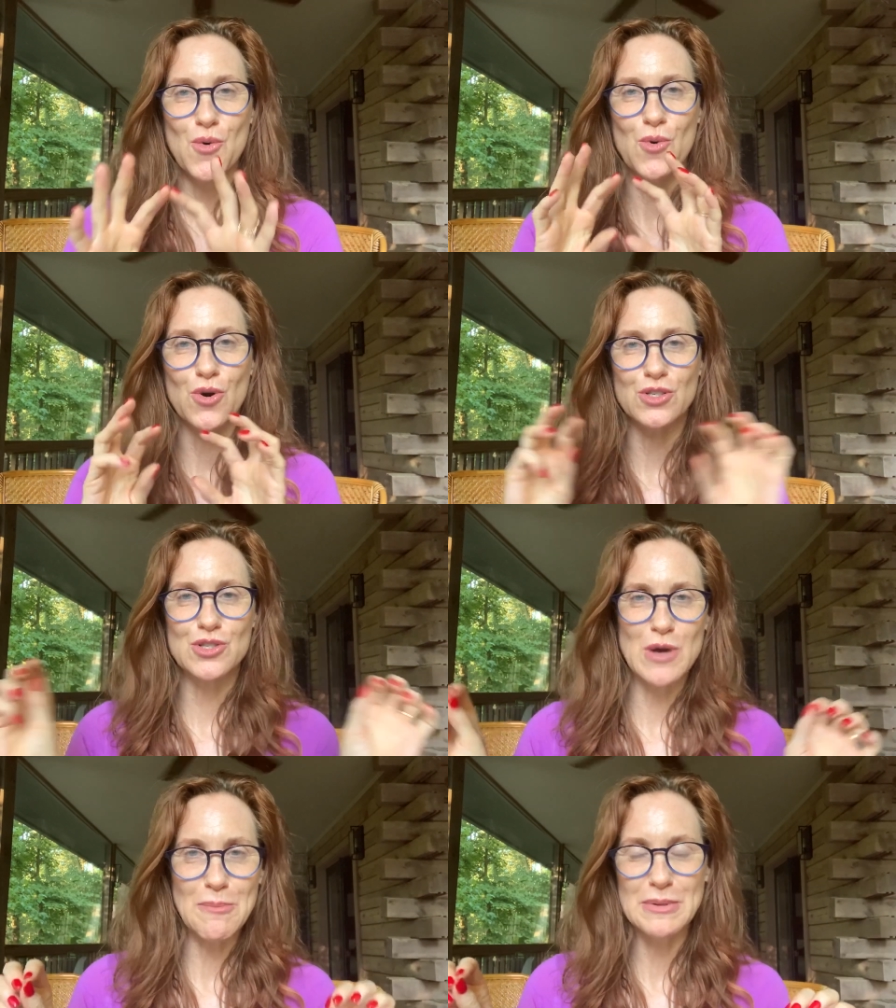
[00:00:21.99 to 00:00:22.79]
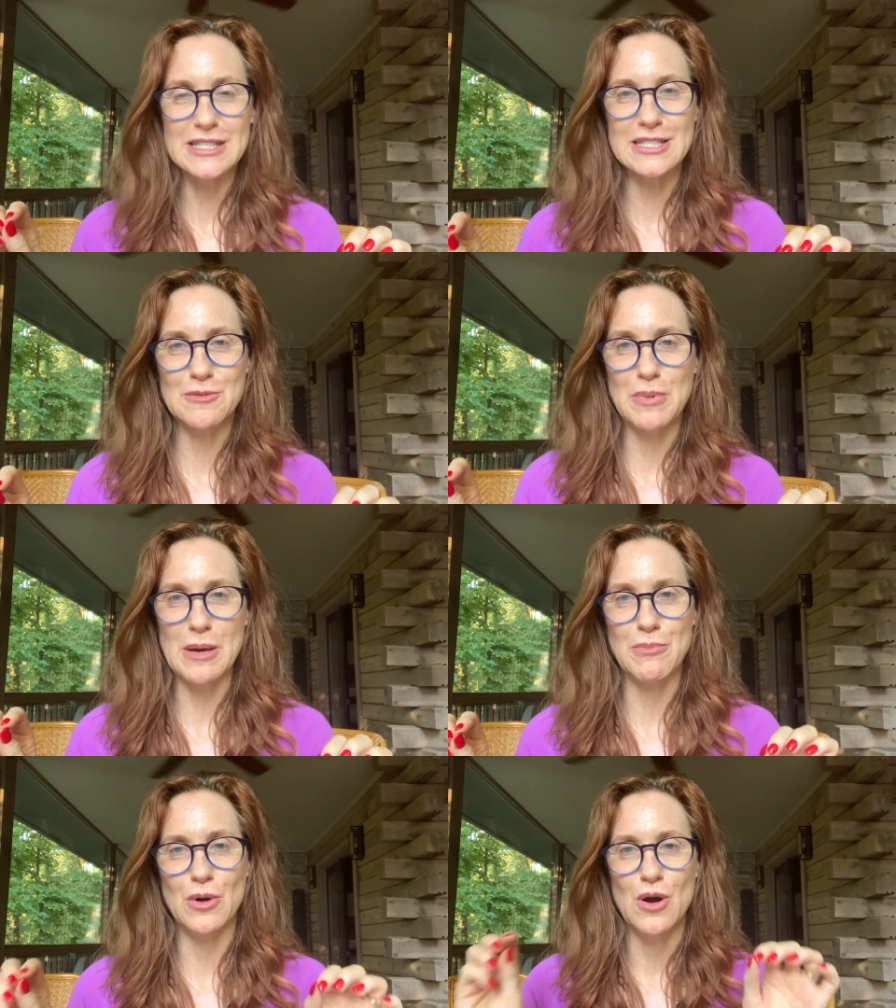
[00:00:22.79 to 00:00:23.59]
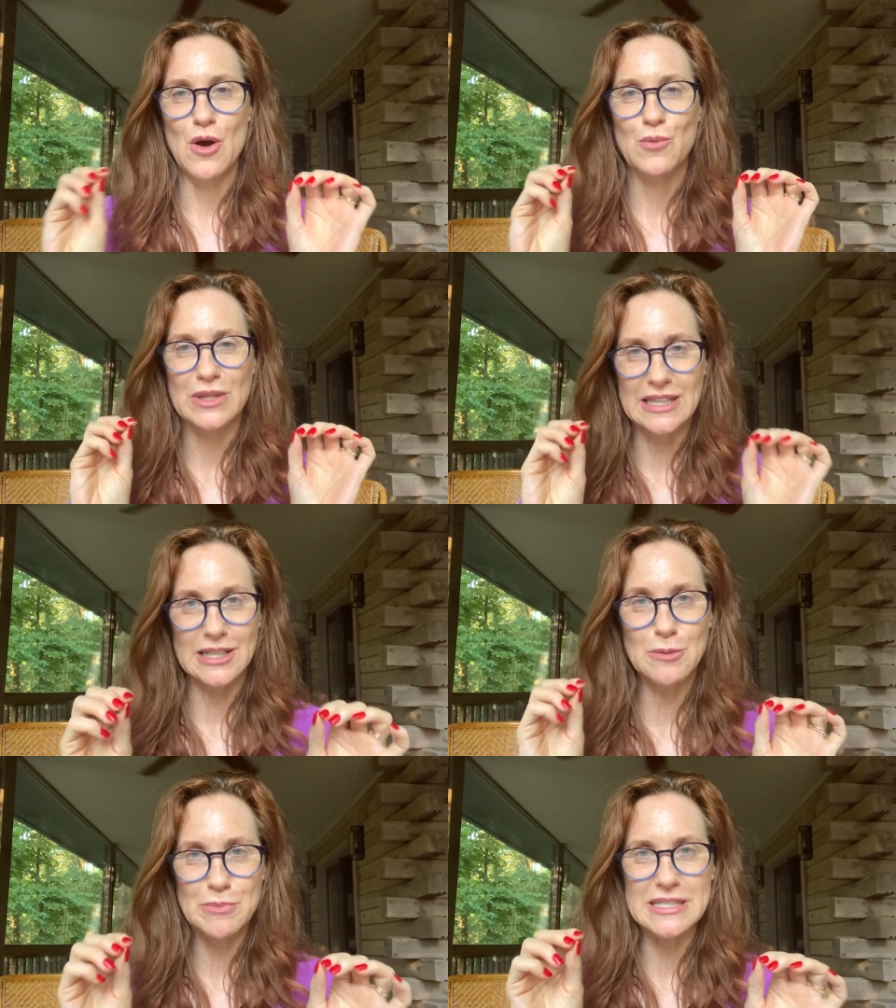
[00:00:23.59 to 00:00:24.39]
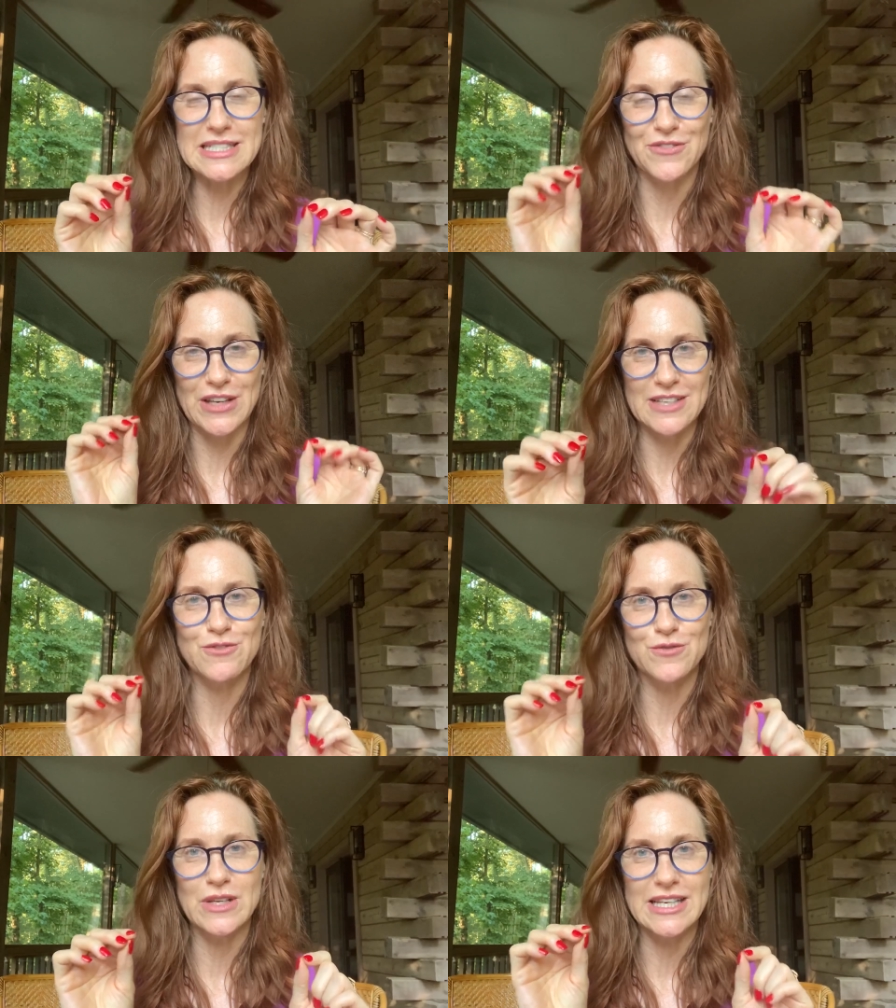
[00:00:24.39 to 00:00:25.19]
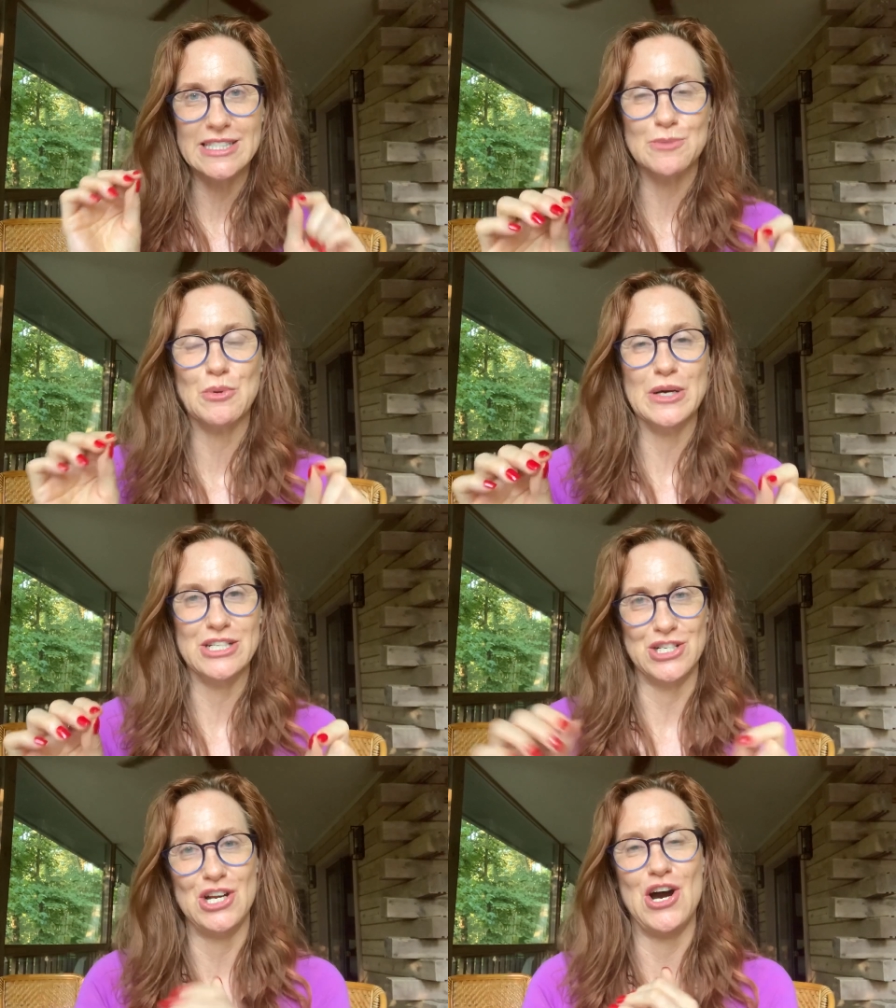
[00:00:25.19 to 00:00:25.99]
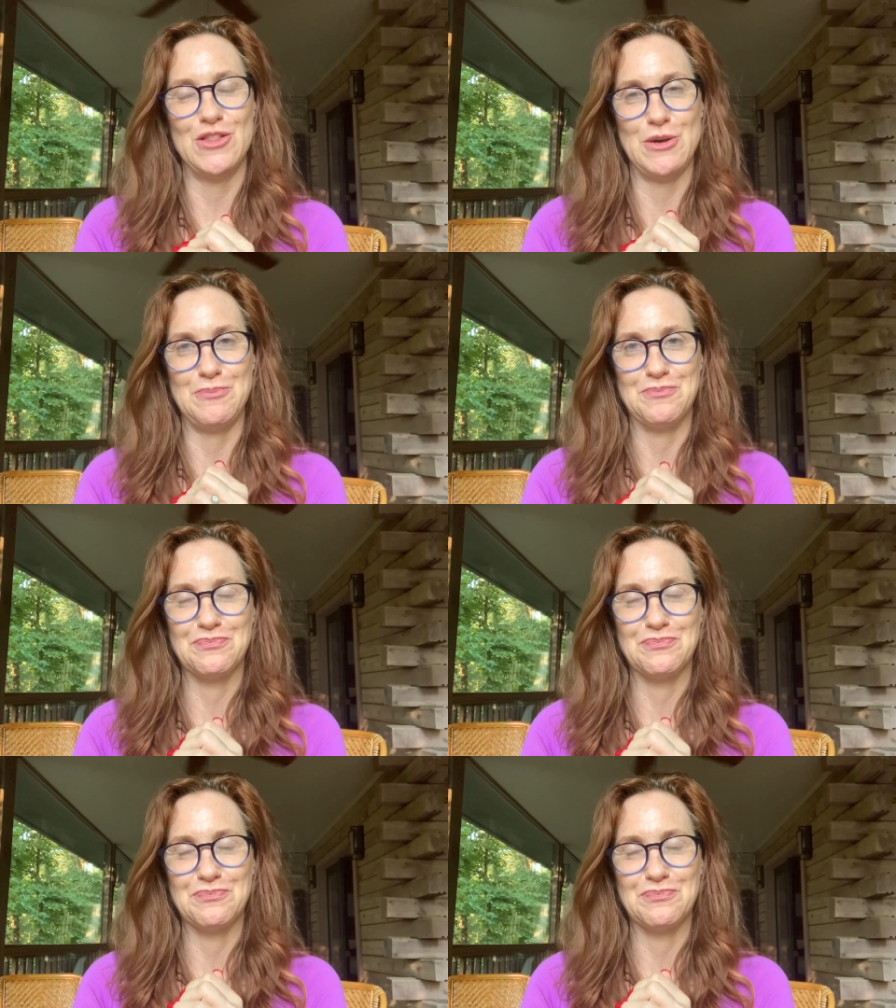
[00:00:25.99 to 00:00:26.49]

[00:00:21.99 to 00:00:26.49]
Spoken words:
or scrap pieces of paper with little bits of inspiration on them.